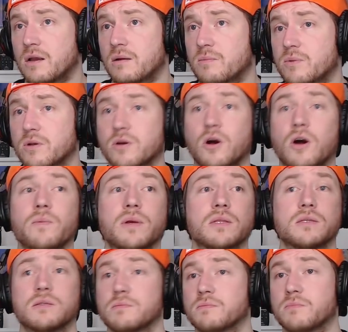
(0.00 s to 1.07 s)
put a
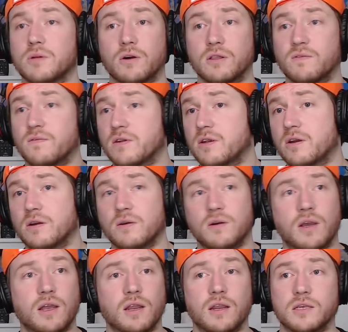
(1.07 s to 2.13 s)
comment below in the video,
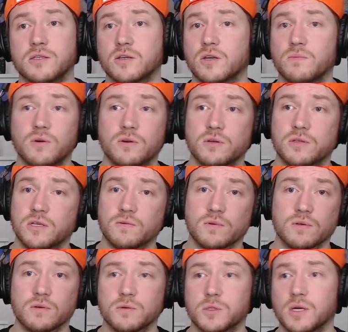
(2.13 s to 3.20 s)
and as a community,
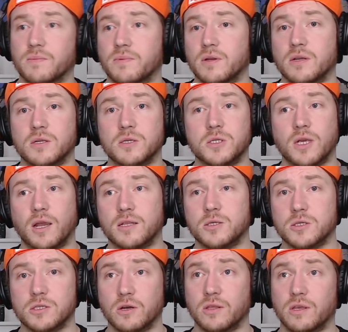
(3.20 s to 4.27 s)
we'll all jump in and chat.
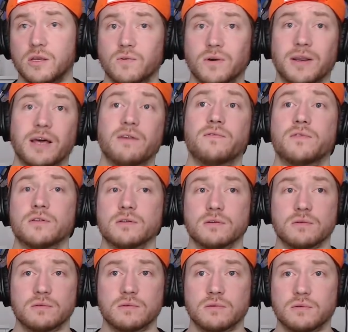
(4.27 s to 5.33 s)
Just know that you are loved,
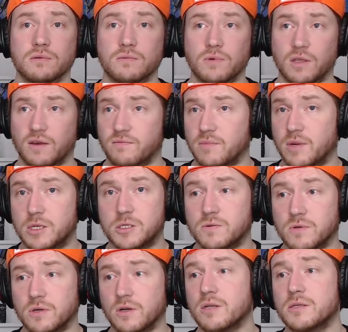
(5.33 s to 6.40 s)
whether I've met you
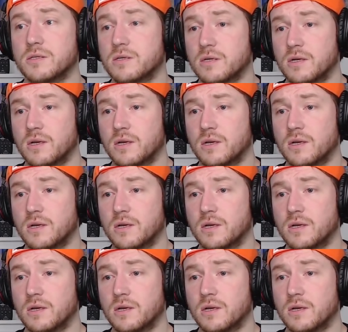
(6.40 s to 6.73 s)
or not.